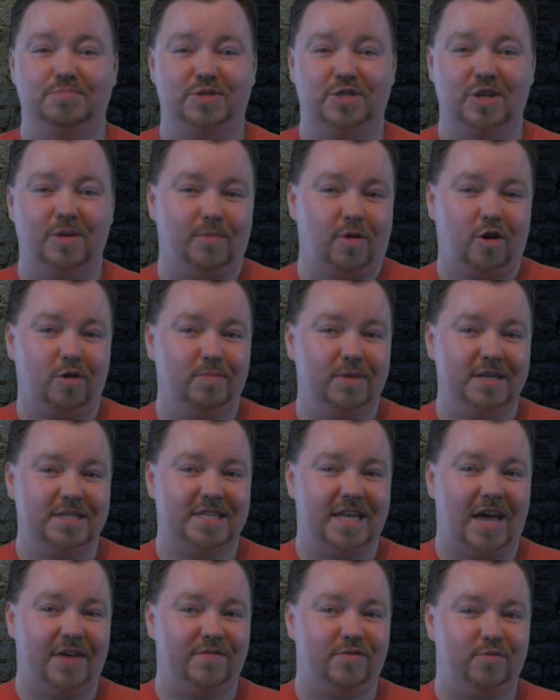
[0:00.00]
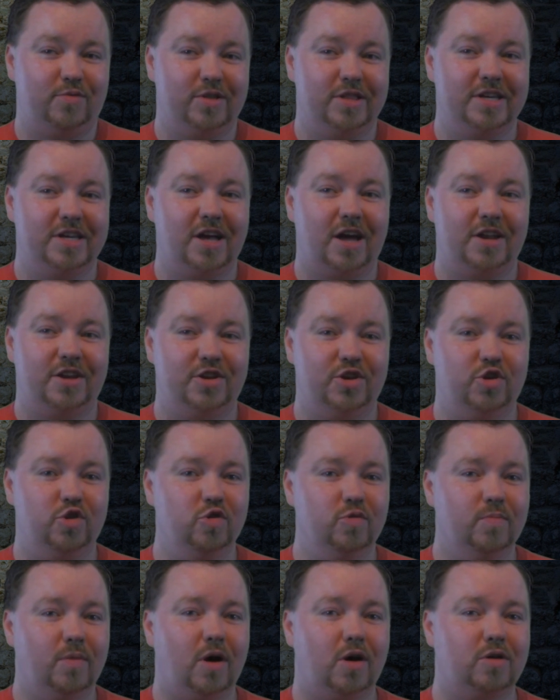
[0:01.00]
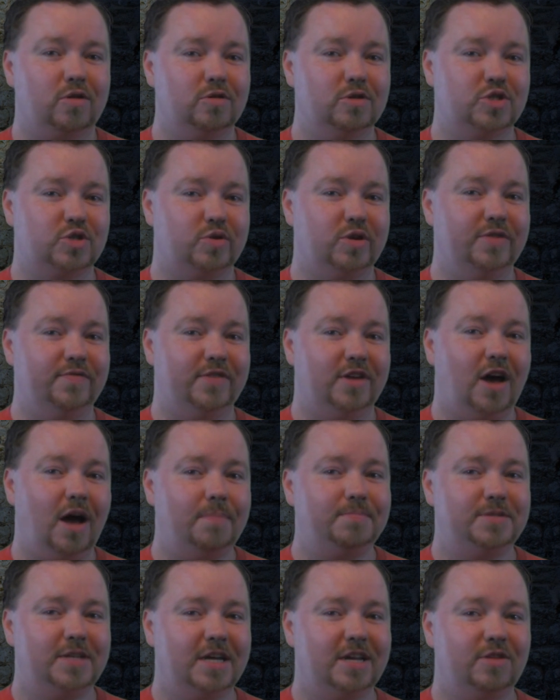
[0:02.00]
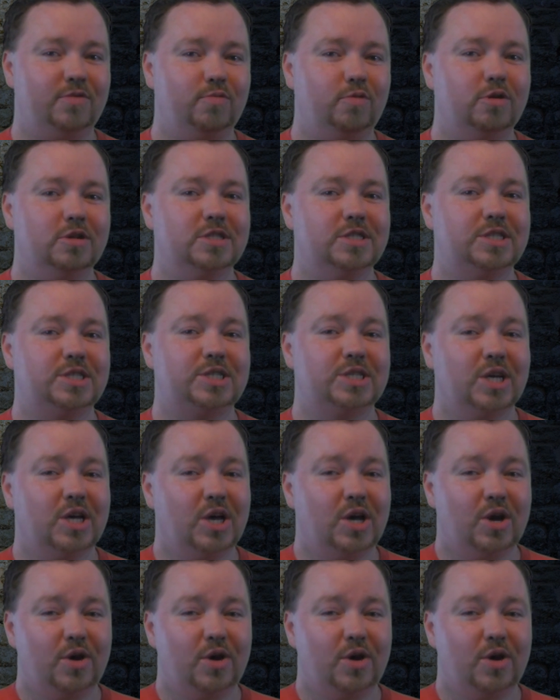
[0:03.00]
some armies haven't really gotten new models or even updated ones